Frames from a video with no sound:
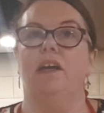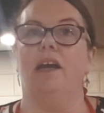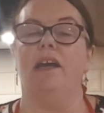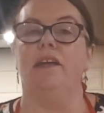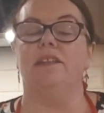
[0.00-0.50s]

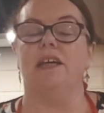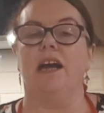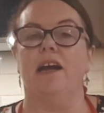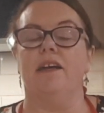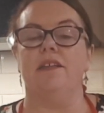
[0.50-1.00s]
to
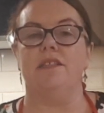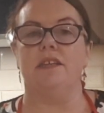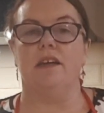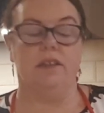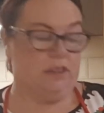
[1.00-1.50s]
add
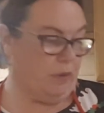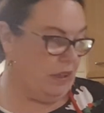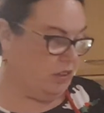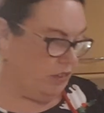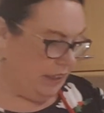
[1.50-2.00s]
a
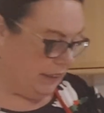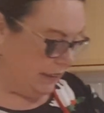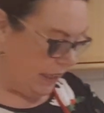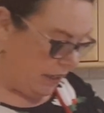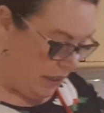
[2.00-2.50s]
sweetener
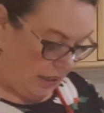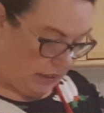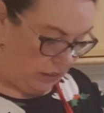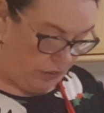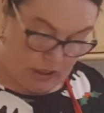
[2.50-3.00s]
instead.
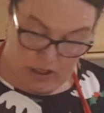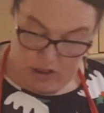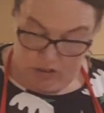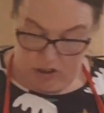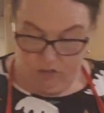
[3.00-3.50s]
So in
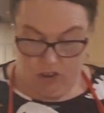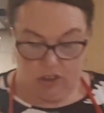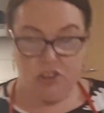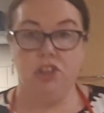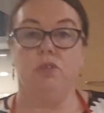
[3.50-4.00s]
here I've
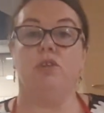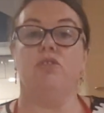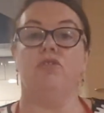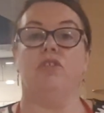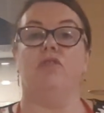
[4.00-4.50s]
got
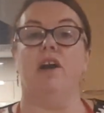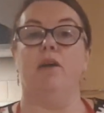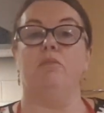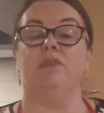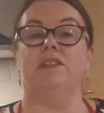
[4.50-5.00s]
200
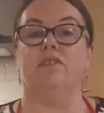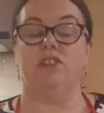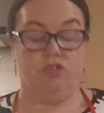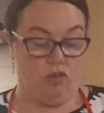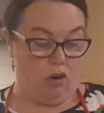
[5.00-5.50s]
grams of
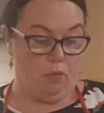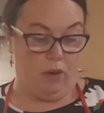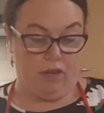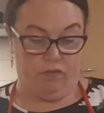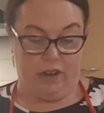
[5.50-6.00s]
strong
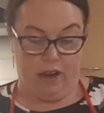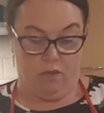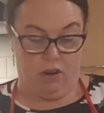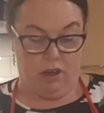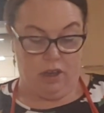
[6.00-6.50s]
bread
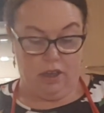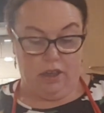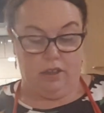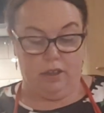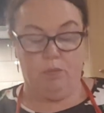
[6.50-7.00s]
flour.
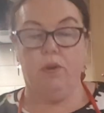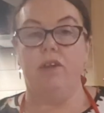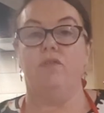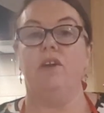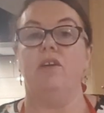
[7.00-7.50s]
Now the bread
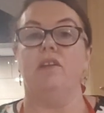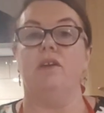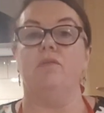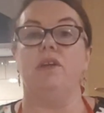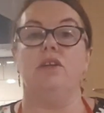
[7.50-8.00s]
flour that
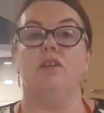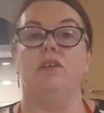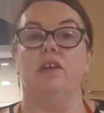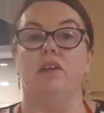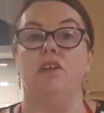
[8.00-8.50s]

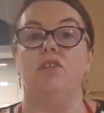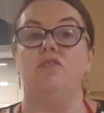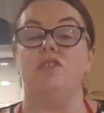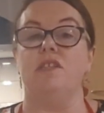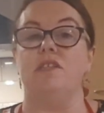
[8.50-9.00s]
I
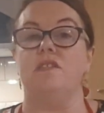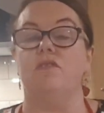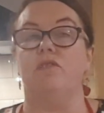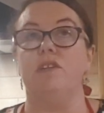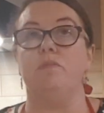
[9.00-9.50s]
use is, the
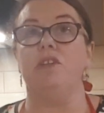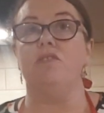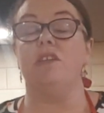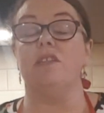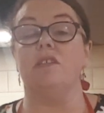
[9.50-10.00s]
reason we
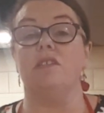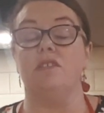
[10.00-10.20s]
use it is because